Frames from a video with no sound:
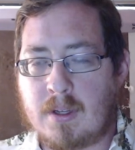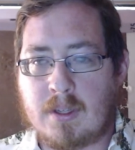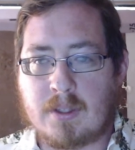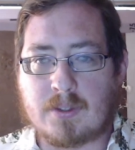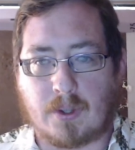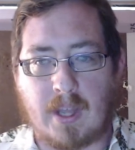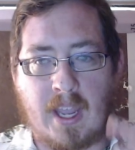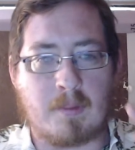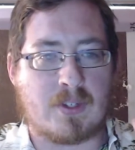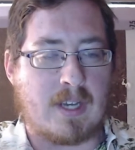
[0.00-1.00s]
So the aim
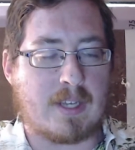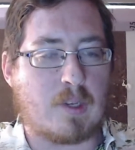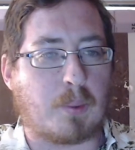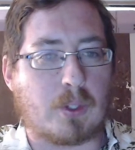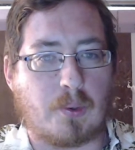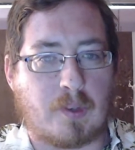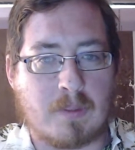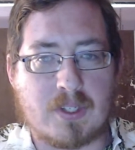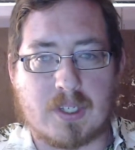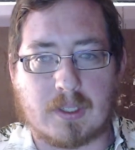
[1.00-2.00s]
is not to produce a
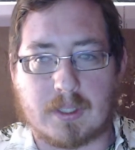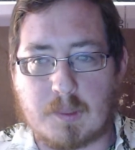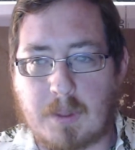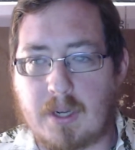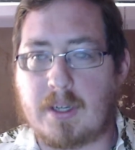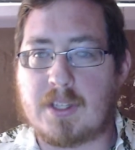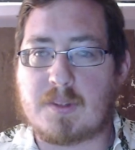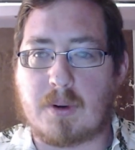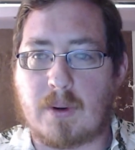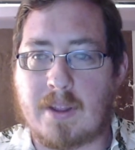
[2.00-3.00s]
mystical experience,
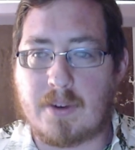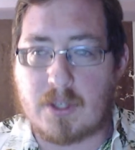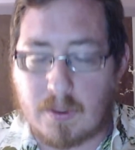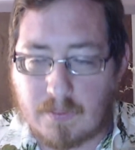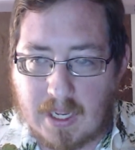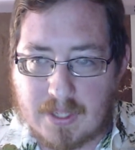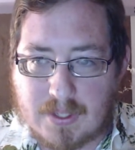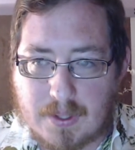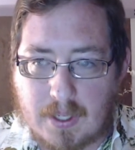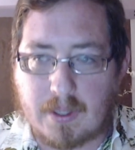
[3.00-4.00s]
but rather to advance a
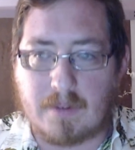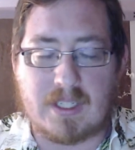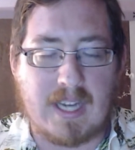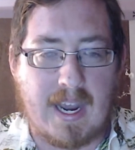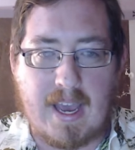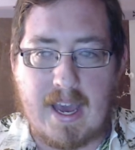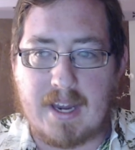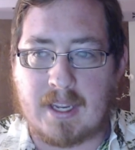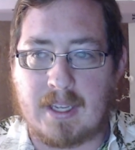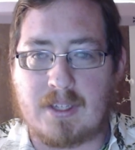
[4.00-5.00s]
theory of
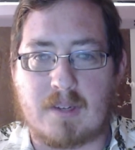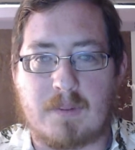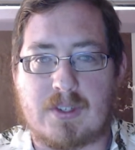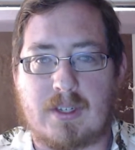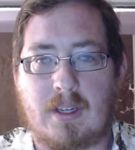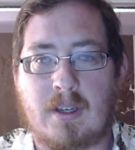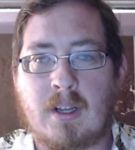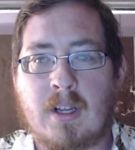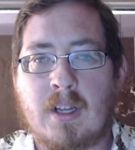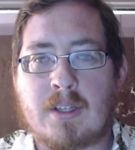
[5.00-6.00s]
dyadic intimacy
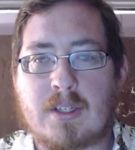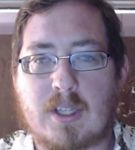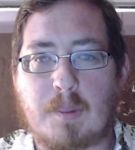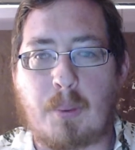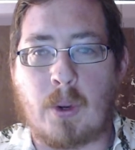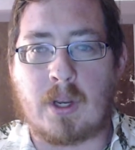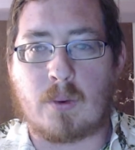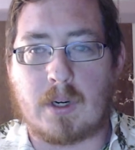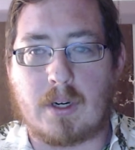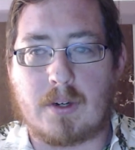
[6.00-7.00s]
to the point
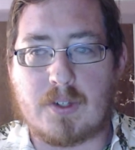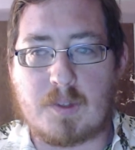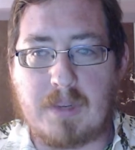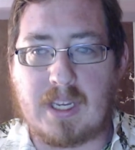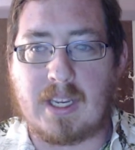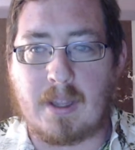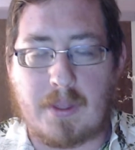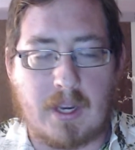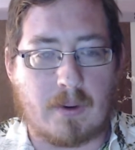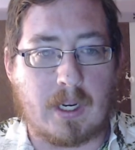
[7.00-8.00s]
where speaking
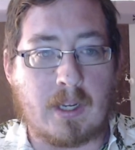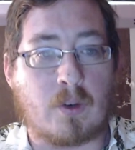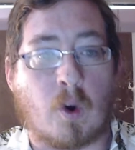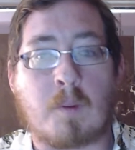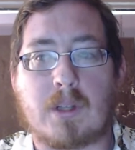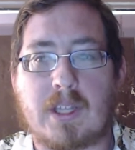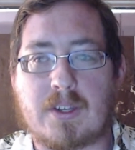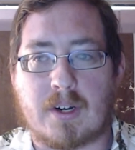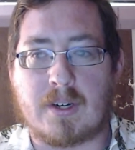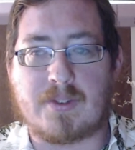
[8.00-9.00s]
theory normally
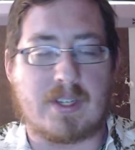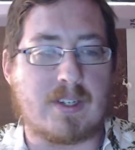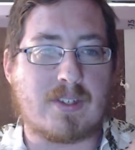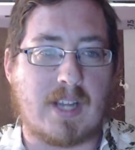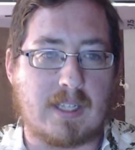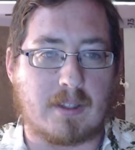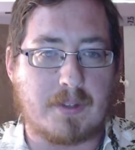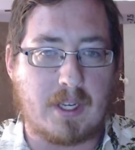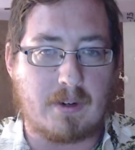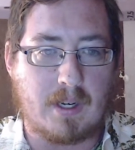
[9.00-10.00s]
turns into silent
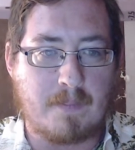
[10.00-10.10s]
theory.